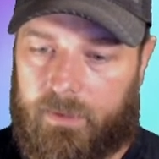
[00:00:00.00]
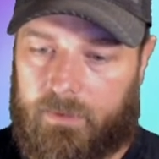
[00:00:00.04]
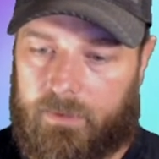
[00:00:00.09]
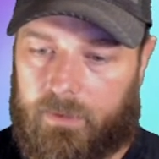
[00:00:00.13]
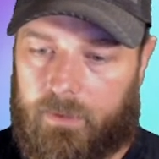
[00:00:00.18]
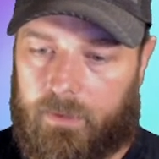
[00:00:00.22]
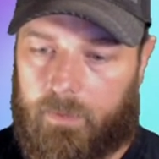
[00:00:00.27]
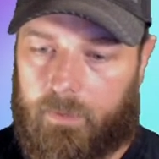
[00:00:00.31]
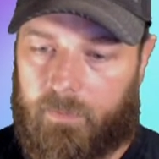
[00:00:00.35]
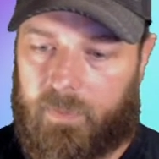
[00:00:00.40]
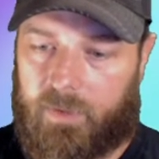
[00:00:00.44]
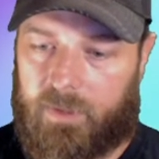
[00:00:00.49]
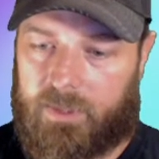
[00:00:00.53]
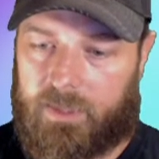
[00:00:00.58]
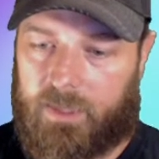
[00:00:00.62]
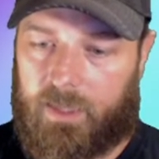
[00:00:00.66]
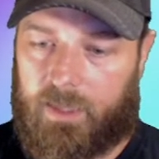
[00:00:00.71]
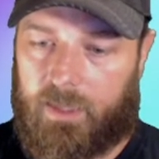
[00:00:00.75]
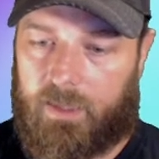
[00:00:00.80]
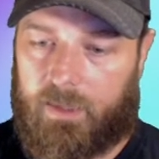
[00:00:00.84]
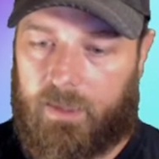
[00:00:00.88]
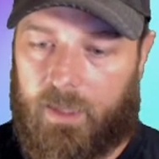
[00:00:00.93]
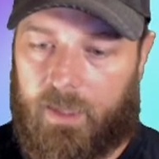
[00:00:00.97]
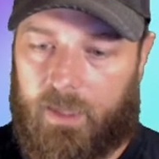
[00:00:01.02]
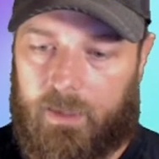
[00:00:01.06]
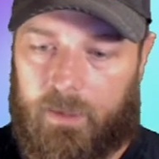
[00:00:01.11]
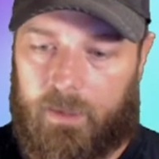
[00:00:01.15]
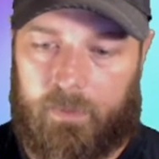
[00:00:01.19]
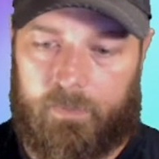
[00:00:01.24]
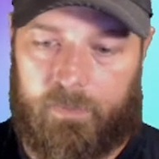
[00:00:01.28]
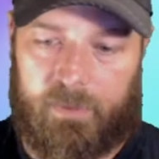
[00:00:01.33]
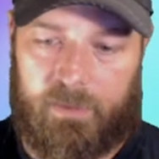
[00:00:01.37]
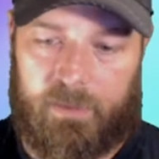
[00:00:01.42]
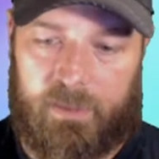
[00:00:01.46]
It's going to push Angad
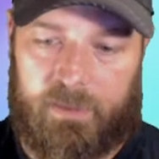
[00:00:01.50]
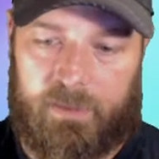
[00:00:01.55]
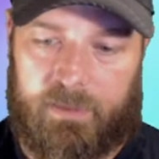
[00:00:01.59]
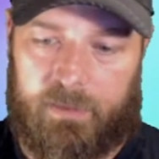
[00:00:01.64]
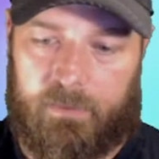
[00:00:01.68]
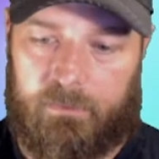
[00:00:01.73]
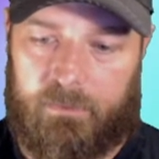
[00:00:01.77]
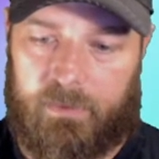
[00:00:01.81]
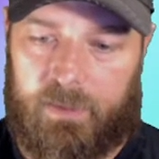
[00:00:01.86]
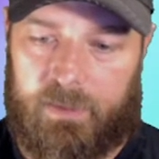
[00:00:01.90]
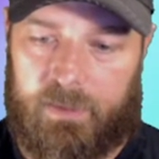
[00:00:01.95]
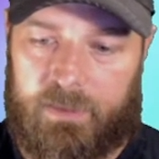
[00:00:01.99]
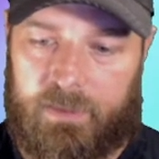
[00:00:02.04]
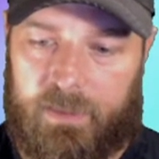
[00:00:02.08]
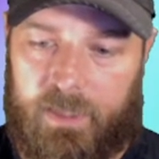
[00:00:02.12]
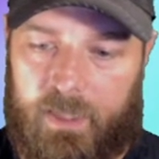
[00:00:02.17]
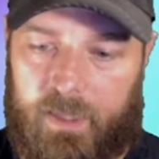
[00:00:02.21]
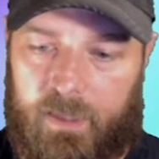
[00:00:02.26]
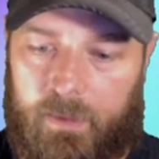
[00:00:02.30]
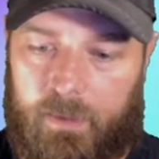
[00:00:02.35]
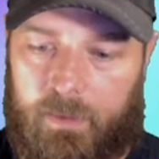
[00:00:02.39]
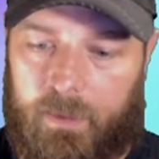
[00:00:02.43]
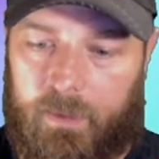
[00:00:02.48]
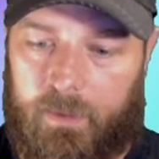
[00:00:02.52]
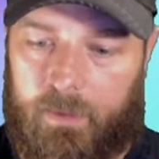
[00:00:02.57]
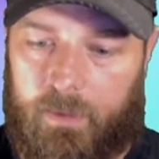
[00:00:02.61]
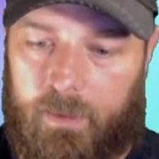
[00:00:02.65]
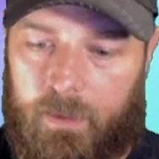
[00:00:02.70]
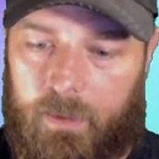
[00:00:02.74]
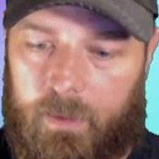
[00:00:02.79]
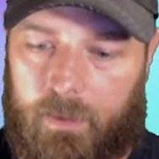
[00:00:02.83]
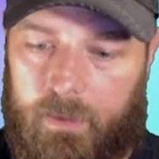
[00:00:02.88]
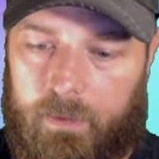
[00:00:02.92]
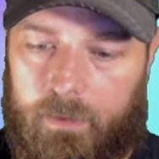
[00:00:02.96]
up unless he runs down, and
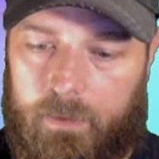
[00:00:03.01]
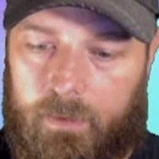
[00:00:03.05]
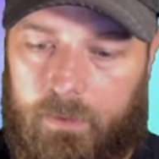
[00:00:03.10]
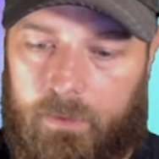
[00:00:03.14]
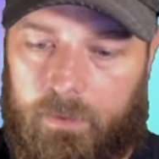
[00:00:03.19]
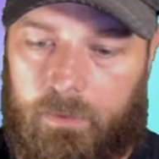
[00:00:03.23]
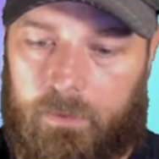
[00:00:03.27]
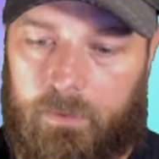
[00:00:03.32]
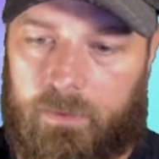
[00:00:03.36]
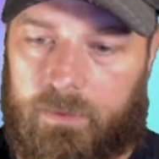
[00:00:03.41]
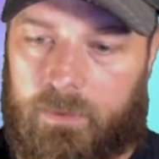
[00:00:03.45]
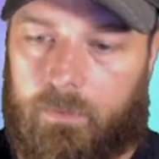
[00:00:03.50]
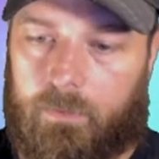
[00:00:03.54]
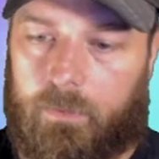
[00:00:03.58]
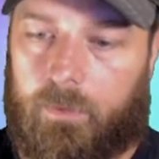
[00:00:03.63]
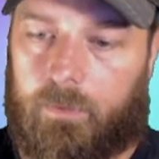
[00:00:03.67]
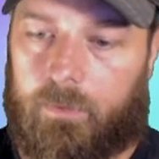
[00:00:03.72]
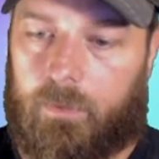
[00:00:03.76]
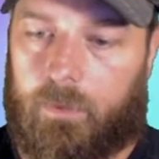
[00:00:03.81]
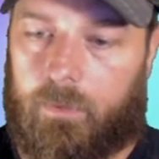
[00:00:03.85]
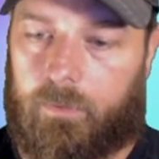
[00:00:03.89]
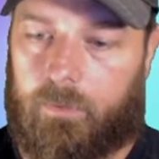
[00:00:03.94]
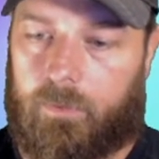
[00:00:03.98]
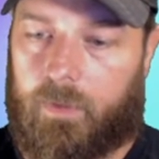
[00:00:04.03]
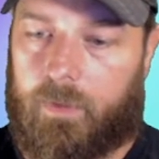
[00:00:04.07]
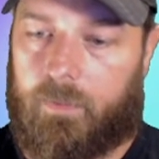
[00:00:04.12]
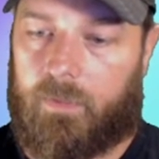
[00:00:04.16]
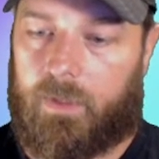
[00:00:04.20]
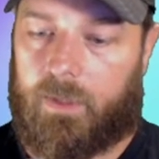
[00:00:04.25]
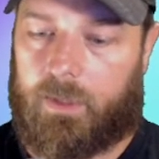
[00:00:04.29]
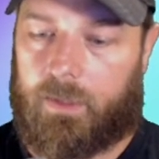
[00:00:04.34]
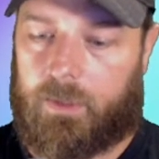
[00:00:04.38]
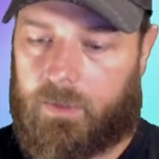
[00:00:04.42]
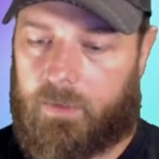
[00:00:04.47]
there it goes. I'm going to throw 3
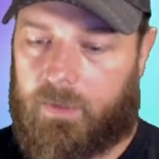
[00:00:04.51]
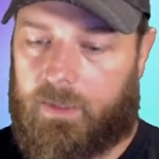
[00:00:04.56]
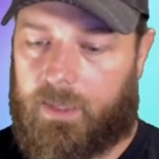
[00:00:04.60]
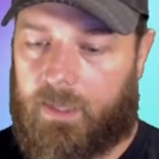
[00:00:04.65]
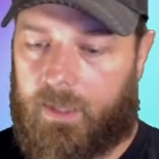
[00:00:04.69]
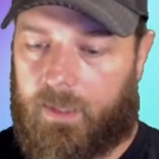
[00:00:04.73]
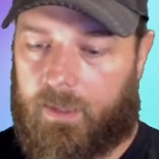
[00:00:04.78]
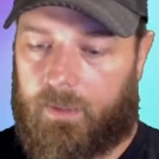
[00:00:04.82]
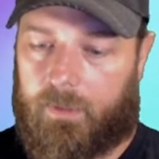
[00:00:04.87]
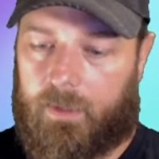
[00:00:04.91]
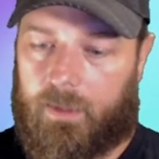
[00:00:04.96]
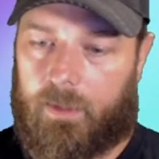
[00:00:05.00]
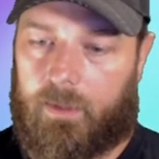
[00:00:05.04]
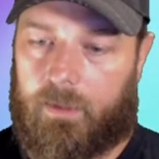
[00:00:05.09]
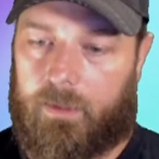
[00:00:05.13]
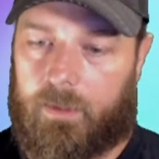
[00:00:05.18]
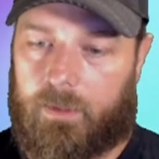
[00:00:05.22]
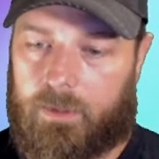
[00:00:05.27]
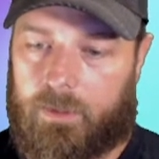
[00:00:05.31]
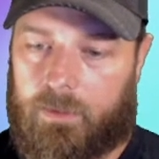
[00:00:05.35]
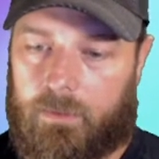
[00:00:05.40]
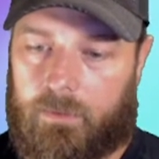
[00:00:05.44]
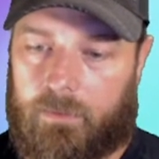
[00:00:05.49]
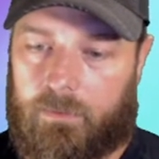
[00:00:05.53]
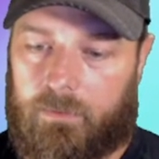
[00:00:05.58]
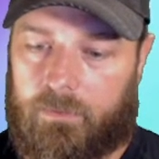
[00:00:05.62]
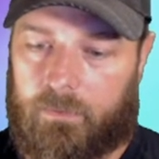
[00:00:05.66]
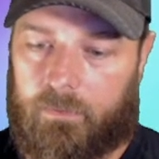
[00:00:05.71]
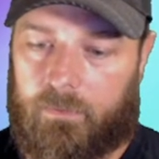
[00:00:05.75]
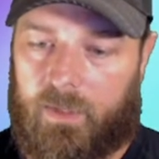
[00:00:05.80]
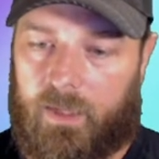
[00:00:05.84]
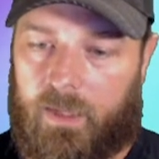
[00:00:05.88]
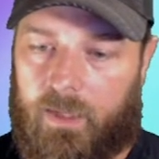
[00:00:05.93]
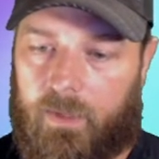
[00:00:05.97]
monkey tree down there, and it should do
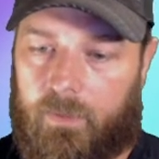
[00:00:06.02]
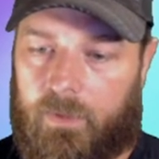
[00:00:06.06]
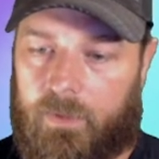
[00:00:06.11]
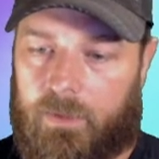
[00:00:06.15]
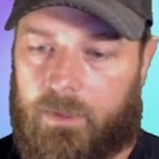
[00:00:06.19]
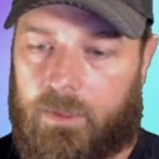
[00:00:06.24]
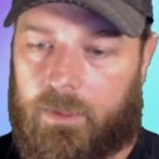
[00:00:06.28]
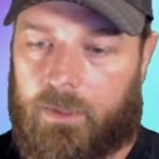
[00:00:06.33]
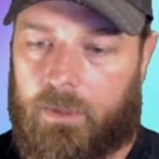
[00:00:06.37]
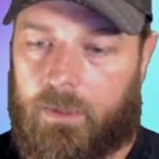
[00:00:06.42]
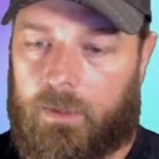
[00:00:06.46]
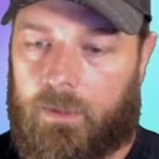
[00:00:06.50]
some damage.